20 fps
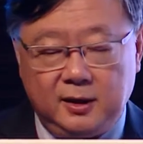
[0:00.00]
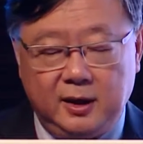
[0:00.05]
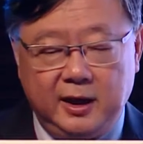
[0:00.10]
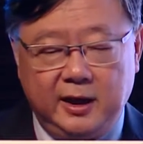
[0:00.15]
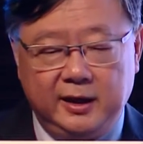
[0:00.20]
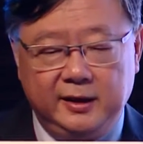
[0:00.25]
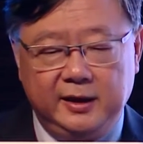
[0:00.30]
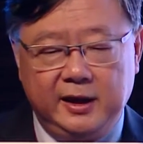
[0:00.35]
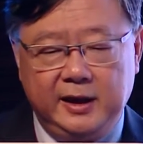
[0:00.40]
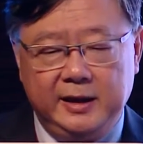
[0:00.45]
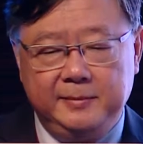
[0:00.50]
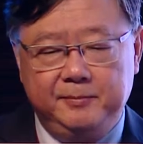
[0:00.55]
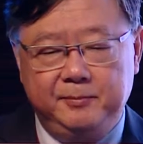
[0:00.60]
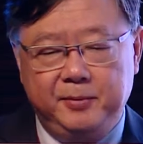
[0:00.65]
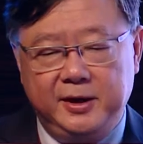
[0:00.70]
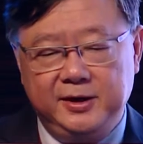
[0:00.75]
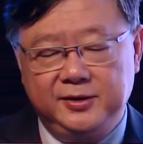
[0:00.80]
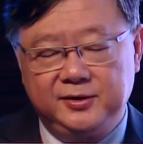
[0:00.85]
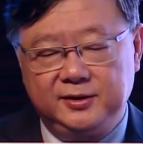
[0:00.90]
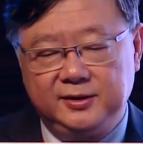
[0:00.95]
And a
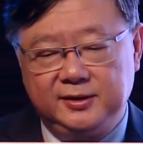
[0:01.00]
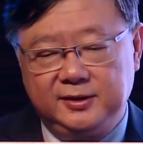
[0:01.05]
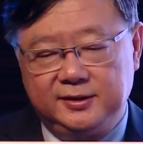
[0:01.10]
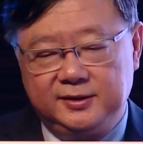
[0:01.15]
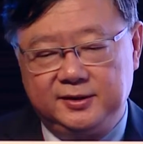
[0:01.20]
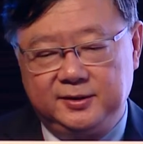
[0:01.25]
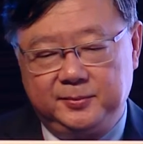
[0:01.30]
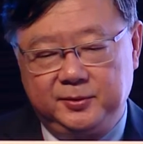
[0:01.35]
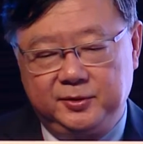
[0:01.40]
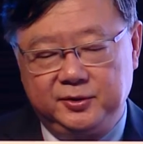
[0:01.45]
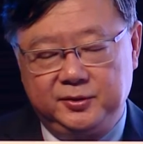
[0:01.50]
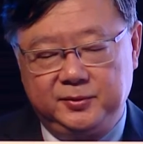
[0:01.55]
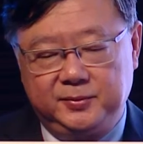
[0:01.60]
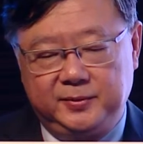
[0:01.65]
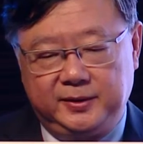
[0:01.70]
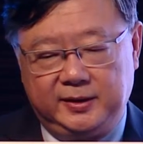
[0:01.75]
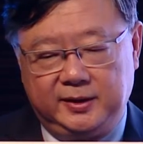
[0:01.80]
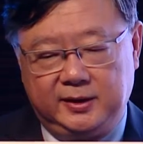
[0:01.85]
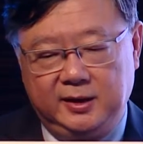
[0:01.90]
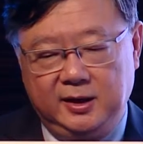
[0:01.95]
patient is supposed to
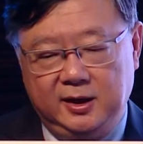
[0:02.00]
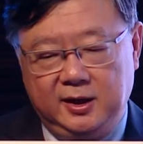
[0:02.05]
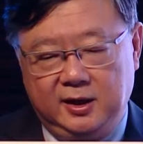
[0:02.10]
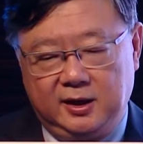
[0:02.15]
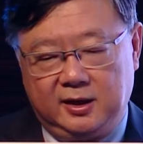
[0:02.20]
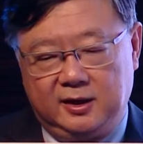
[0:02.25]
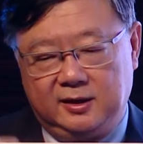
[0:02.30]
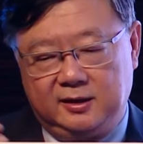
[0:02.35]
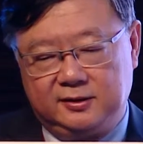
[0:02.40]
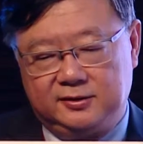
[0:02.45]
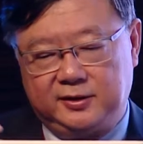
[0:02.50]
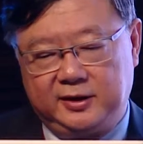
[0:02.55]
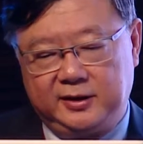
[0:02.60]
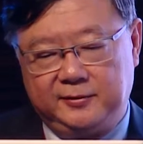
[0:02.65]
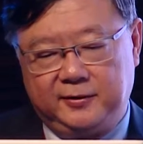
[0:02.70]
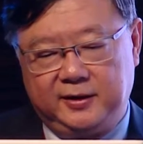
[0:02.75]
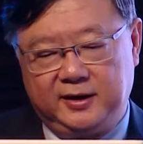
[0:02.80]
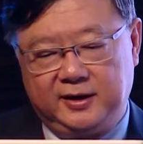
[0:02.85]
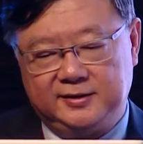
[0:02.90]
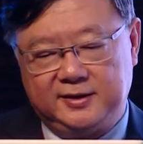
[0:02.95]
be
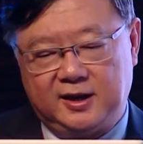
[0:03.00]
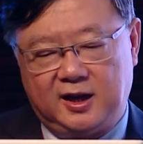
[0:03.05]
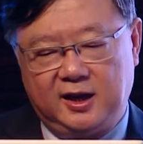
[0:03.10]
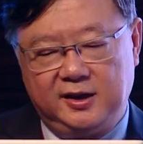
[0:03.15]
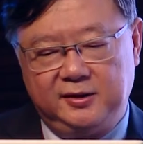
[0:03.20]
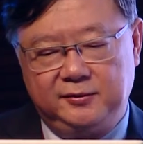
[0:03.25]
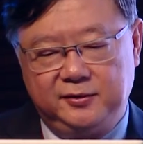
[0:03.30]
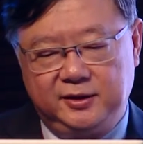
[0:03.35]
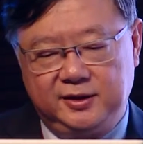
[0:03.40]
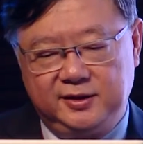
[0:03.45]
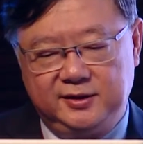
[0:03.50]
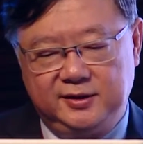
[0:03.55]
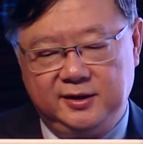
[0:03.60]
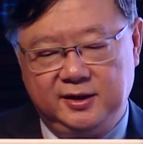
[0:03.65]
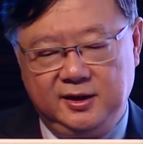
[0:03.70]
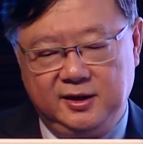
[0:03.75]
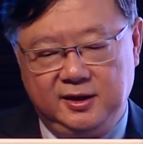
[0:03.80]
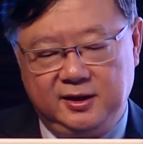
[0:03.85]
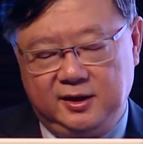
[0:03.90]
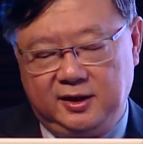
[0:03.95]
stratified as high risk
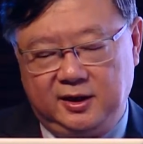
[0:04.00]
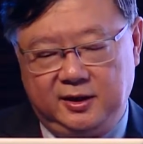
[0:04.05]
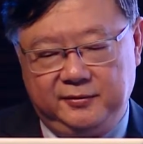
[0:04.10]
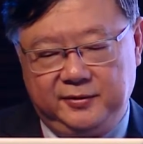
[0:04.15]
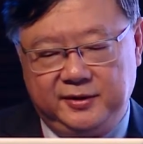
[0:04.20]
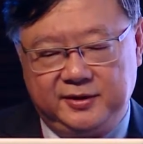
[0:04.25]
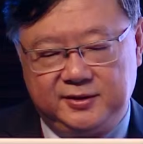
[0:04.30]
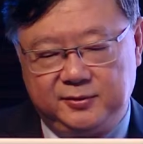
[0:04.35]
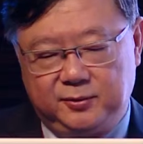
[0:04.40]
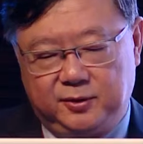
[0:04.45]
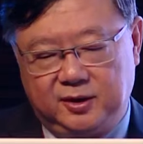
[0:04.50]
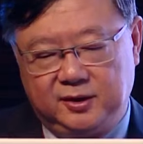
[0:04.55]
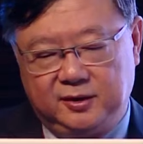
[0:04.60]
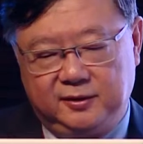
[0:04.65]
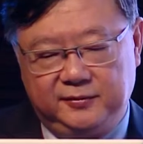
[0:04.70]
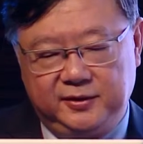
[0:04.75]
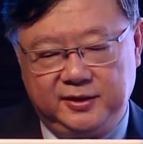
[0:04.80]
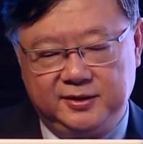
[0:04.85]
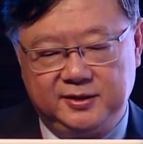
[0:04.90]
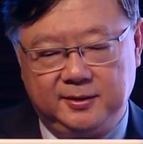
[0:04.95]
if it's one
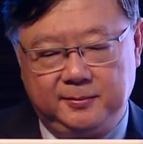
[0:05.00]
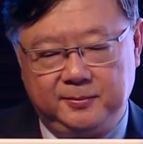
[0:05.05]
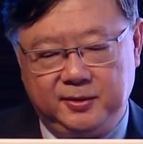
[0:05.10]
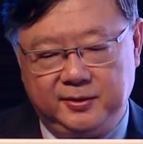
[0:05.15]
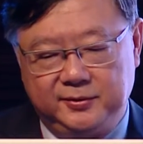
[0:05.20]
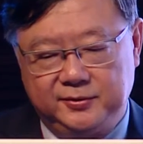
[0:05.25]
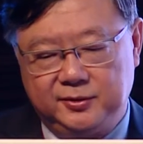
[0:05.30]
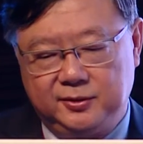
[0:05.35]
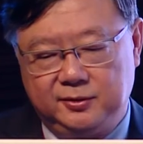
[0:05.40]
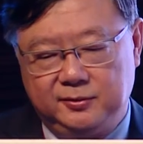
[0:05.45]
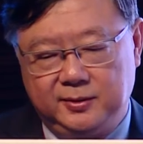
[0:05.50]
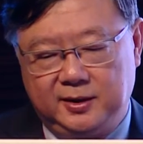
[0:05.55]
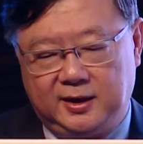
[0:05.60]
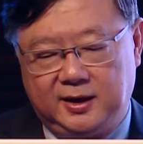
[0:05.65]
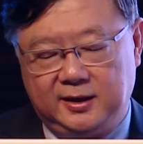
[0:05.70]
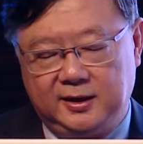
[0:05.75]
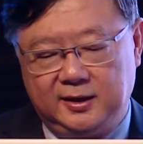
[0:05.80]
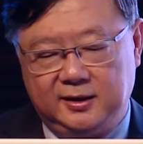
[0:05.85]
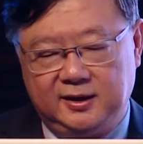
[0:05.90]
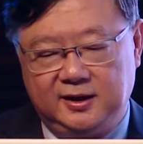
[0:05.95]
of these above, so
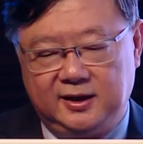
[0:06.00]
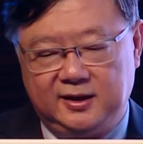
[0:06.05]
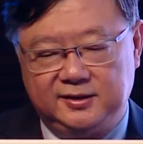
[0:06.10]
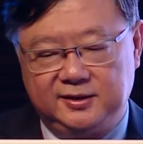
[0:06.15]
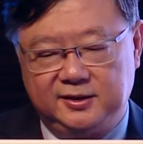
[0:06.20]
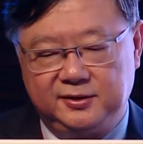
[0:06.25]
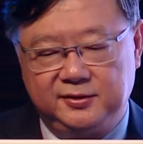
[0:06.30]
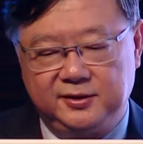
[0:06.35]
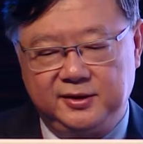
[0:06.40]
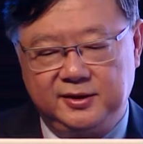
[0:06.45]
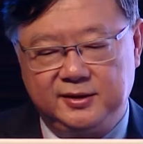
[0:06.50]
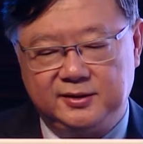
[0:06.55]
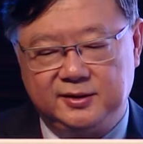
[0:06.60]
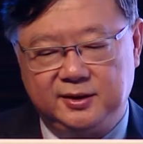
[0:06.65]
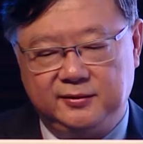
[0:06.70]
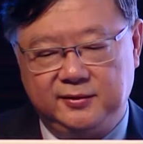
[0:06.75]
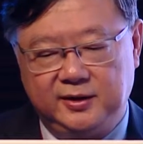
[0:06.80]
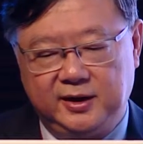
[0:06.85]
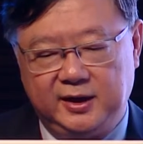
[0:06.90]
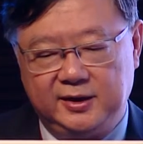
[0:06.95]
either less than 3 years
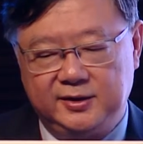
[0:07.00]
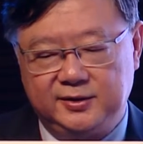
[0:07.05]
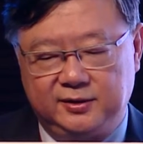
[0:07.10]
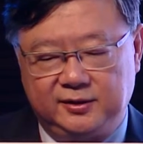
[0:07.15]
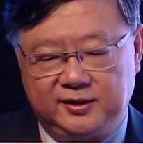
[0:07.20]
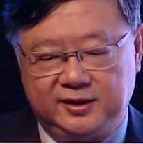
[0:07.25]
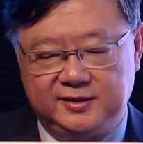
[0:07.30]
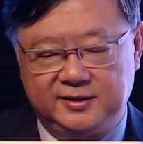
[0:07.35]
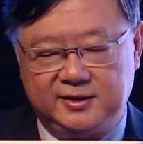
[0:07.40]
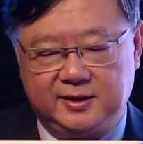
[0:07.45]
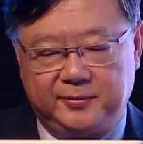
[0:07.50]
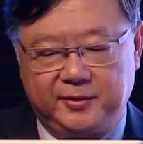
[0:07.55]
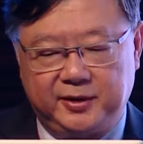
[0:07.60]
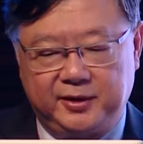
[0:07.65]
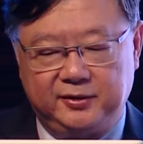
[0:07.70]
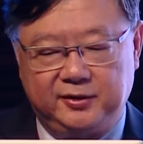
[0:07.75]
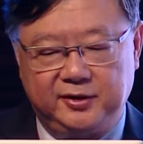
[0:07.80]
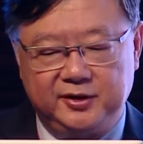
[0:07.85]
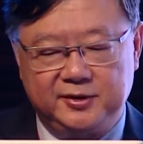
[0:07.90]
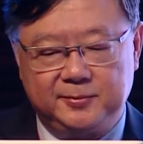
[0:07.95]
of age, or there's
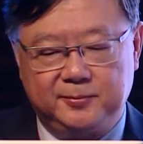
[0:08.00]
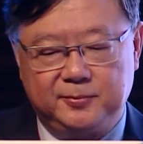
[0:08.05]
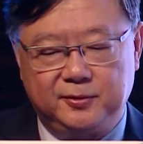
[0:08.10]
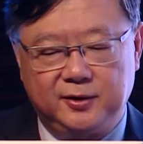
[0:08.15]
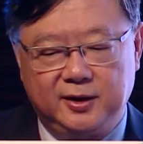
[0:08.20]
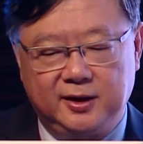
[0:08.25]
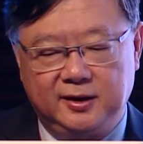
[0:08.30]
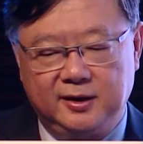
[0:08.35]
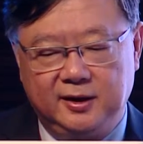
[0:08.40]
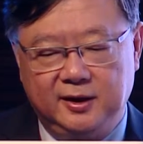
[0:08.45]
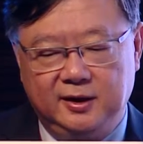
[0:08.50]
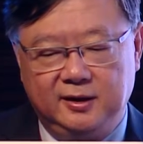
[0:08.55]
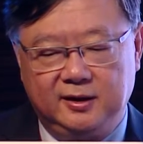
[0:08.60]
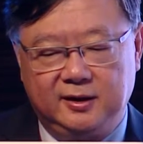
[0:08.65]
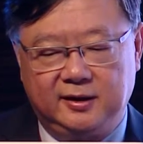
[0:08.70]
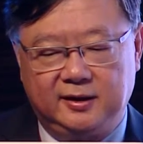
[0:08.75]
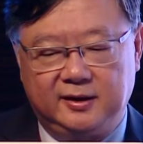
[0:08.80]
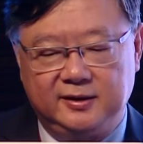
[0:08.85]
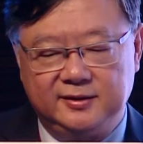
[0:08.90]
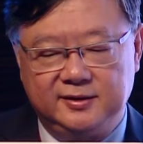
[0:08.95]
subarachnoid spread,
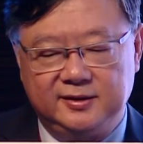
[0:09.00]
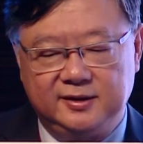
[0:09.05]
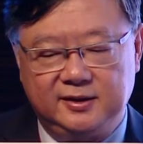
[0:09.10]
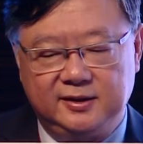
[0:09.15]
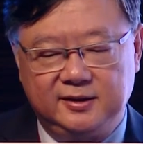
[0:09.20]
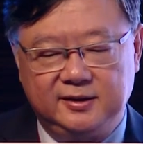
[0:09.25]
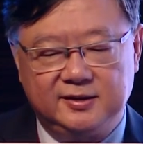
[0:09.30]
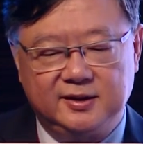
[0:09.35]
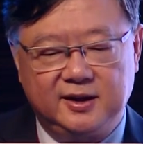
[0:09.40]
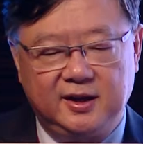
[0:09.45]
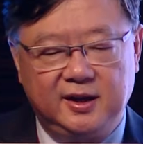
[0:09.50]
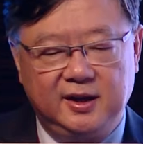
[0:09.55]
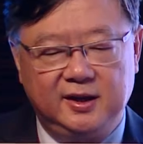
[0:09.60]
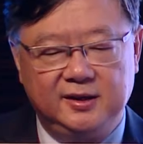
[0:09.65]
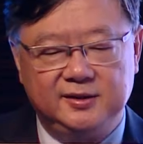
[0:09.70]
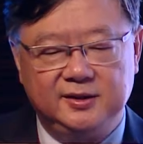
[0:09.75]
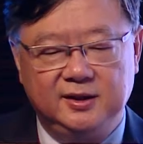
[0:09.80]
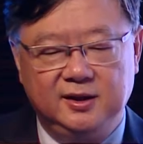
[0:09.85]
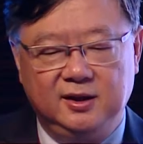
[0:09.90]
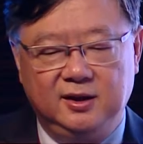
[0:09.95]
like you can see in this
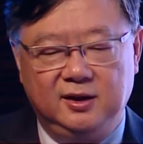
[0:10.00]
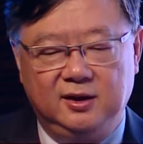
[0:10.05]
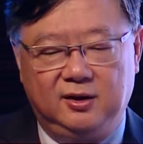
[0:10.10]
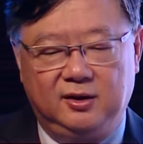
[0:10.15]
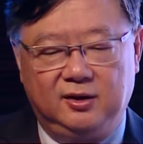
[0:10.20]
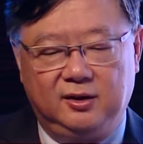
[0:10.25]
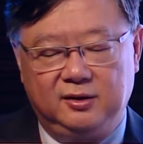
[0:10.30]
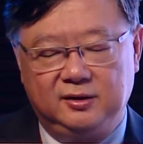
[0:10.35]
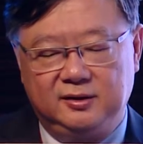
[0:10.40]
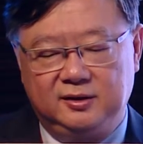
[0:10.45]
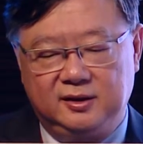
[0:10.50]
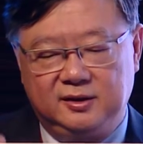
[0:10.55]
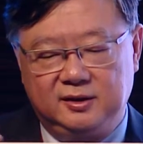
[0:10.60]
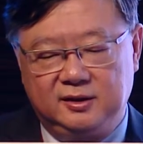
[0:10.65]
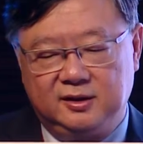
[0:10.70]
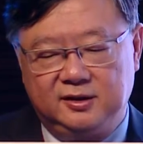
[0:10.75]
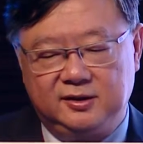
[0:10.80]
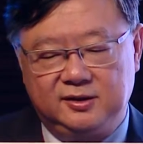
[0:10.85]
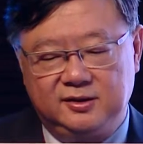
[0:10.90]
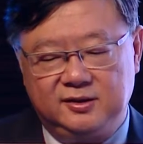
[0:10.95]
case, or
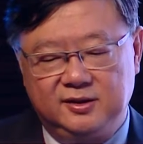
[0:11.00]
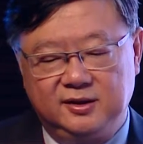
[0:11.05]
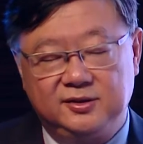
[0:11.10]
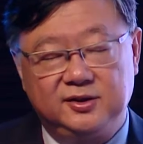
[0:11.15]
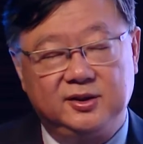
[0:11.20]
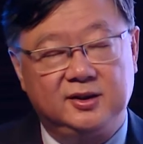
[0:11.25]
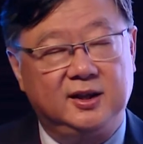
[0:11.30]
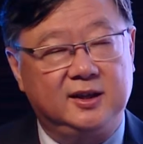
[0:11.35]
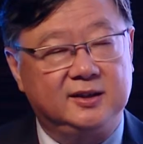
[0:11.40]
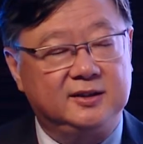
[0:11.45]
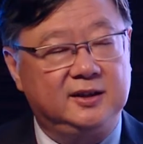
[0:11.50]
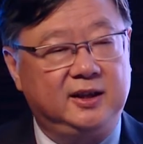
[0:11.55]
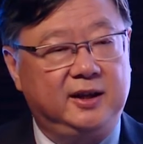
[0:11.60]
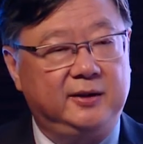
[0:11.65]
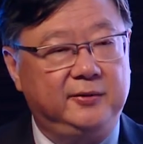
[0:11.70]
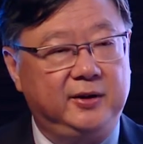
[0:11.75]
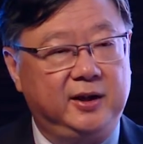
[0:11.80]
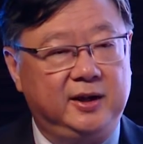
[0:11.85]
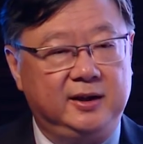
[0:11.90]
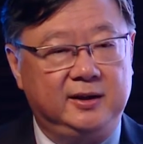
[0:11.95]
the surgeon has
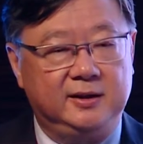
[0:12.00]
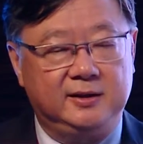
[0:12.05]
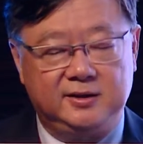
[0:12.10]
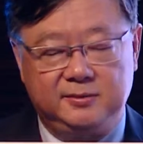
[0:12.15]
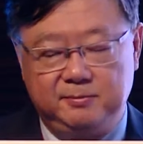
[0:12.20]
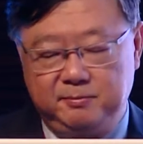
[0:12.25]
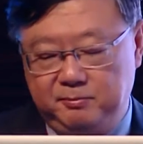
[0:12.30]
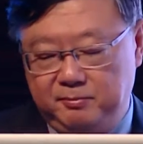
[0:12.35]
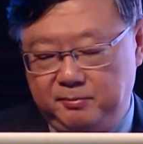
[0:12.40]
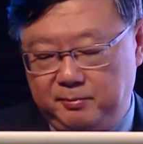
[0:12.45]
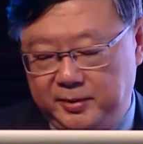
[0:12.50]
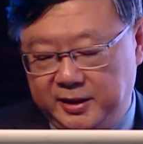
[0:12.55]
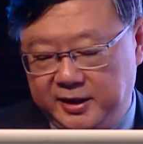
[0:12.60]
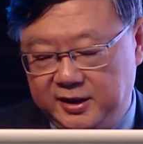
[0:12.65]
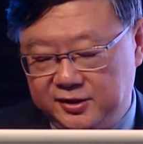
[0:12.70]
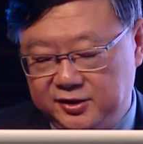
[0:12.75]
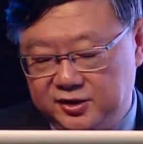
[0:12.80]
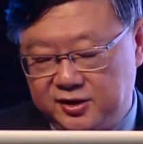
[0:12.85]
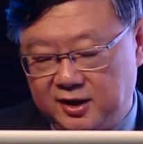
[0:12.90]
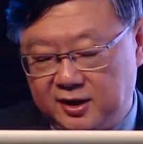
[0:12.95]
left a
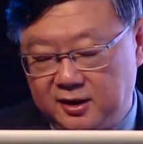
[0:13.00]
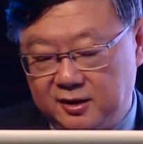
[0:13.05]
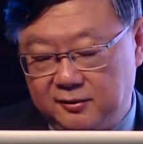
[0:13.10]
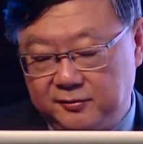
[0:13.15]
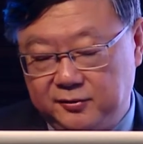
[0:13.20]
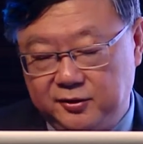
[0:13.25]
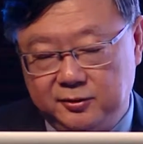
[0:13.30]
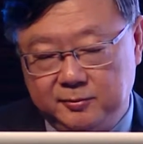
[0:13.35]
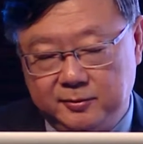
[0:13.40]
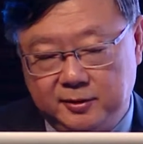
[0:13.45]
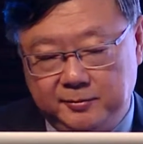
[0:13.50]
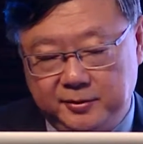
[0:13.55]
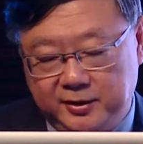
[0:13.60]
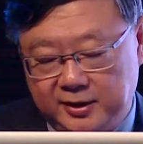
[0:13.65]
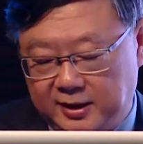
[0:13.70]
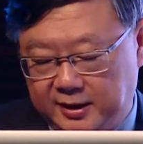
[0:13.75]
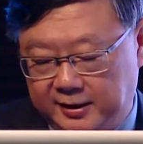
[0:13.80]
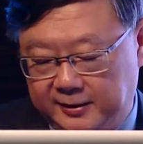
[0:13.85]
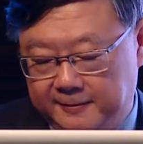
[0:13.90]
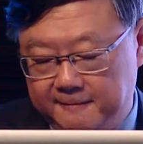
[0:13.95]
bigger chunk of tumor
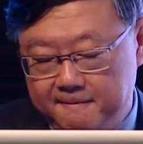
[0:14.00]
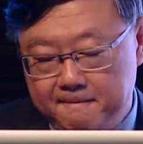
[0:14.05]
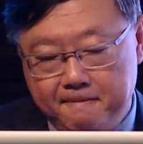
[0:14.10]
behind.